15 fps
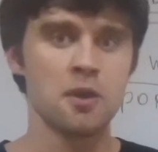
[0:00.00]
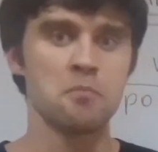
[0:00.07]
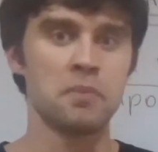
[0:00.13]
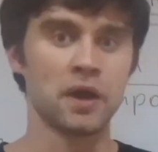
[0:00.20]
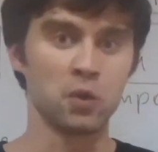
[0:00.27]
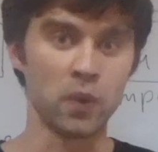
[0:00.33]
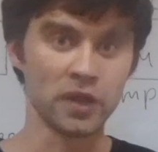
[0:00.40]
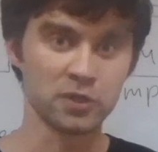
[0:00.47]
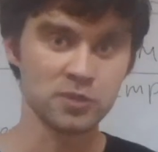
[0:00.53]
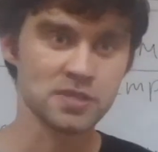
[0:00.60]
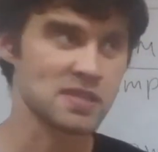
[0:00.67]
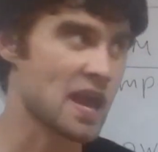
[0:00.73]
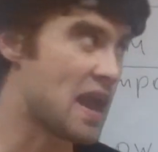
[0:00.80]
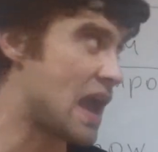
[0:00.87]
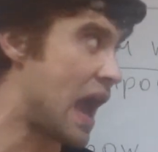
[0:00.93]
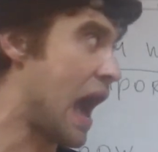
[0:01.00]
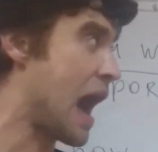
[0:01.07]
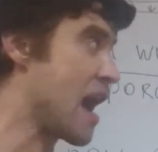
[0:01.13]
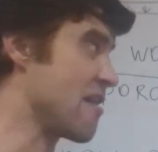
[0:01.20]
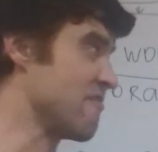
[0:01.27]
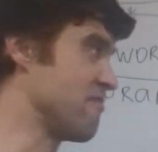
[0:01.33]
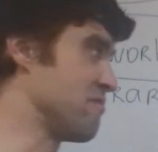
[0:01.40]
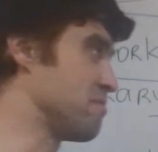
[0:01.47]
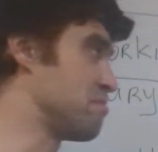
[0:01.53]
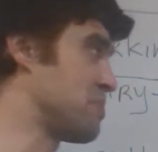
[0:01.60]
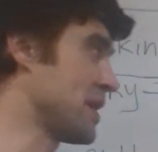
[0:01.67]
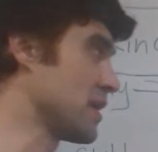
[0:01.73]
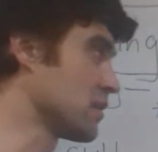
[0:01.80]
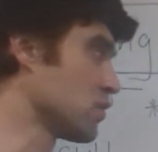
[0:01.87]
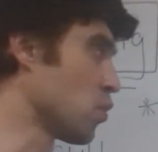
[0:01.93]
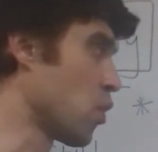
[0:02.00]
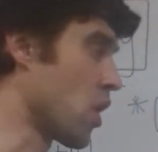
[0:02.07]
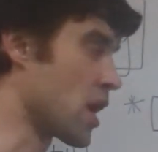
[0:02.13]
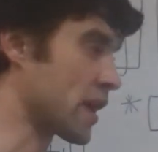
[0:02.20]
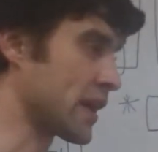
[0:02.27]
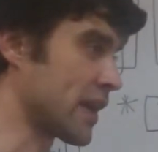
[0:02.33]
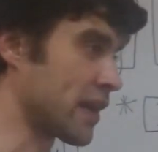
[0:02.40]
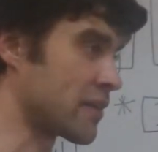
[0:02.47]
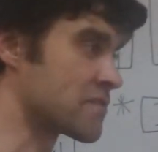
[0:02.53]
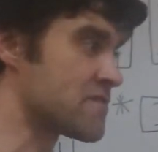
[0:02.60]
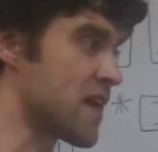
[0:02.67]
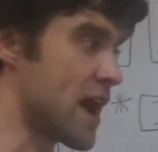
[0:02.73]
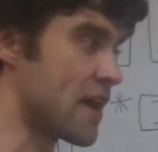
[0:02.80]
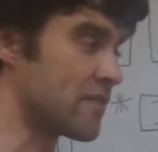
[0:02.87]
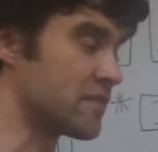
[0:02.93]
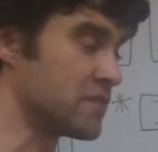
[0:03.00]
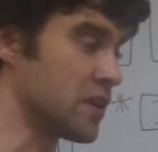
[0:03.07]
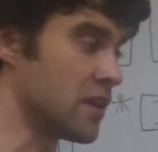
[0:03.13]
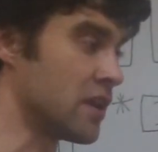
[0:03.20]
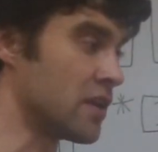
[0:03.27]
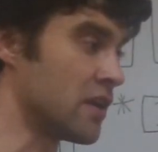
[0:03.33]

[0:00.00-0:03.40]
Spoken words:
But when you say I've been working in 5